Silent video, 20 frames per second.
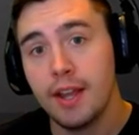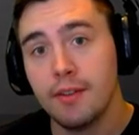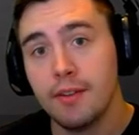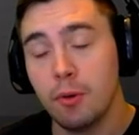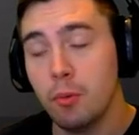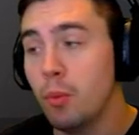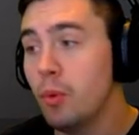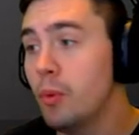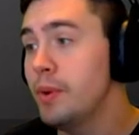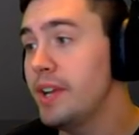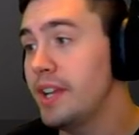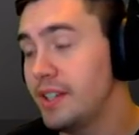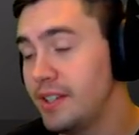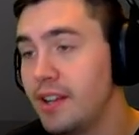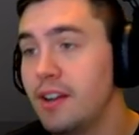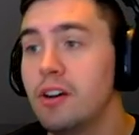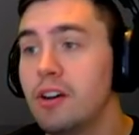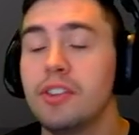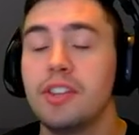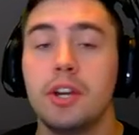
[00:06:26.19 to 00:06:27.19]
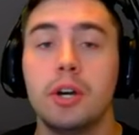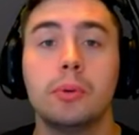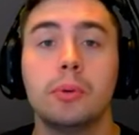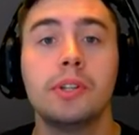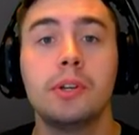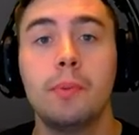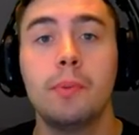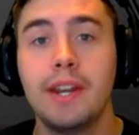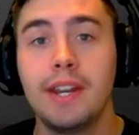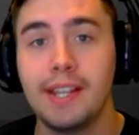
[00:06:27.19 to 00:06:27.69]
from what we can tell, the
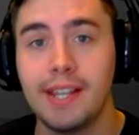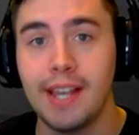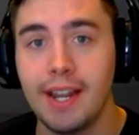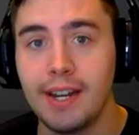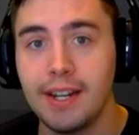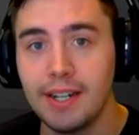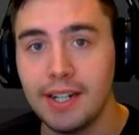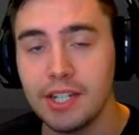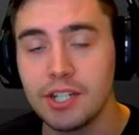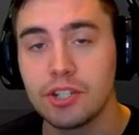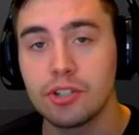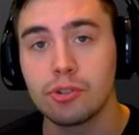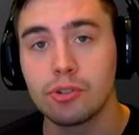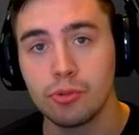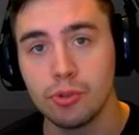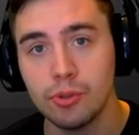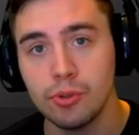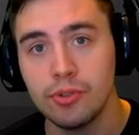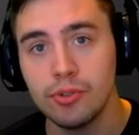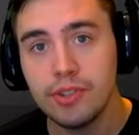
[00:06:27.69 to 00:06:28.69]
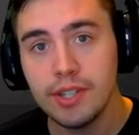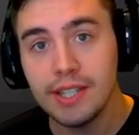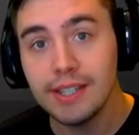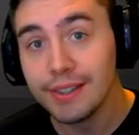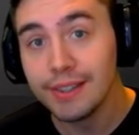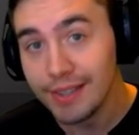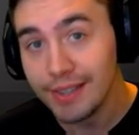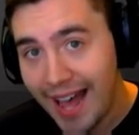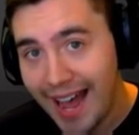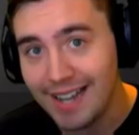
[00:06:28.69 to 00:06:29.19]
only way to get it is through the
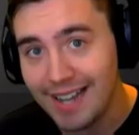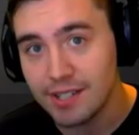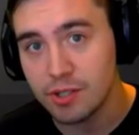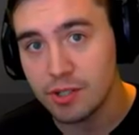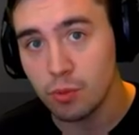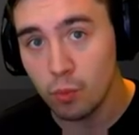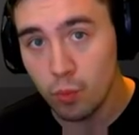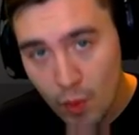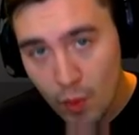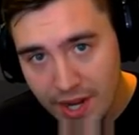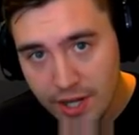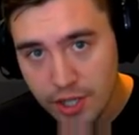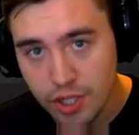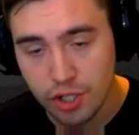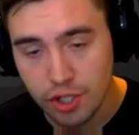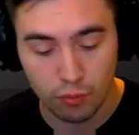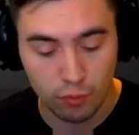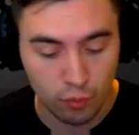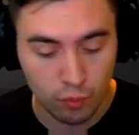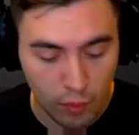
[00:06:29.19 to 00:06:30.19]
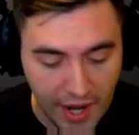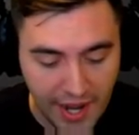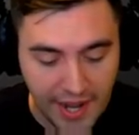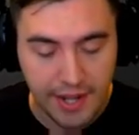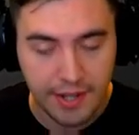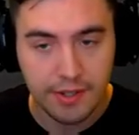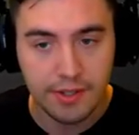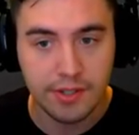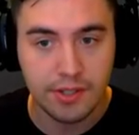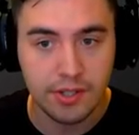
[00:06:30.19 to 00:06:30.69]
Last Wish
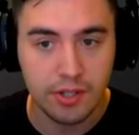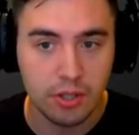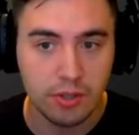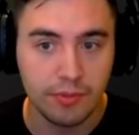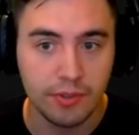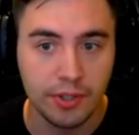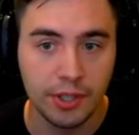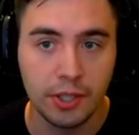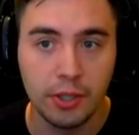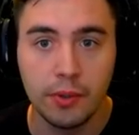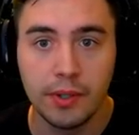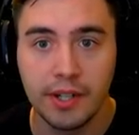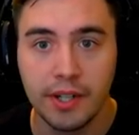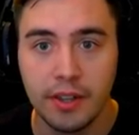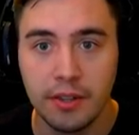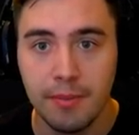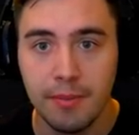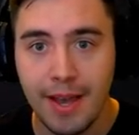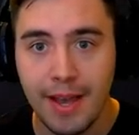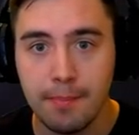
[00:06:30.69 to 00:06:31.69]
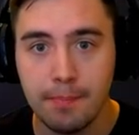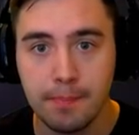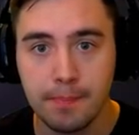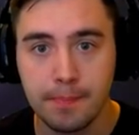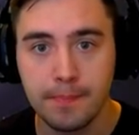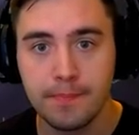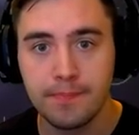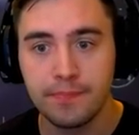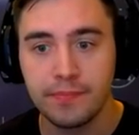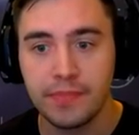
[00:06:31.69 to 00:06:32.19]
raid. So if you're going to the map,
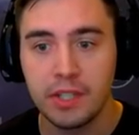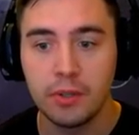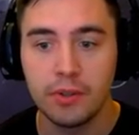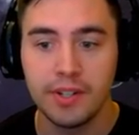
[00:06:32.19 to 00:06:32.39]
go to